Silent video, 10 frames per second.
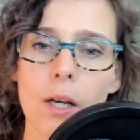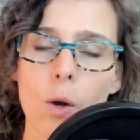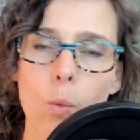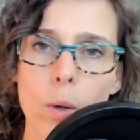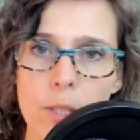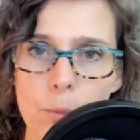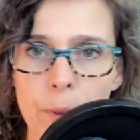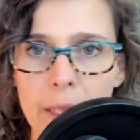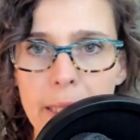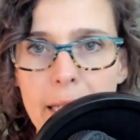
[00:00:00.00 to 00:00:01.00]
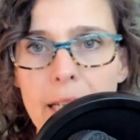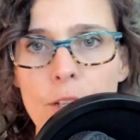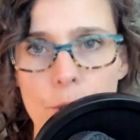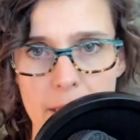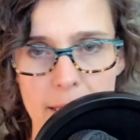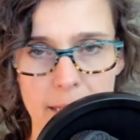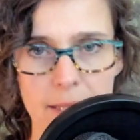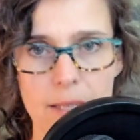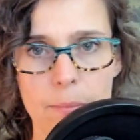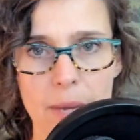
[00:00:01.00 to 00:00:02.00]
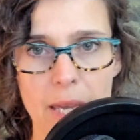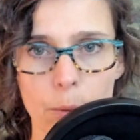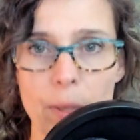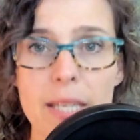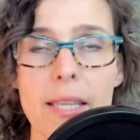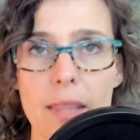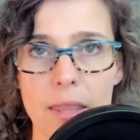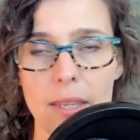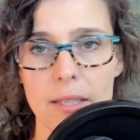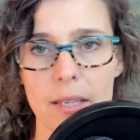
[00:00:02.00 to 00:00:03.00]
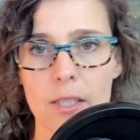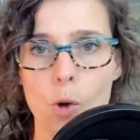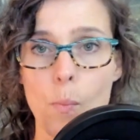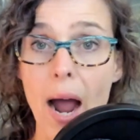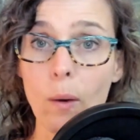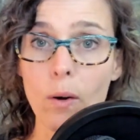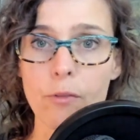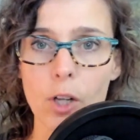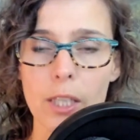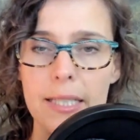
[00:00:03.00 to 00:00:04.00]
What's really interesting to me, the reason that this is so powerful,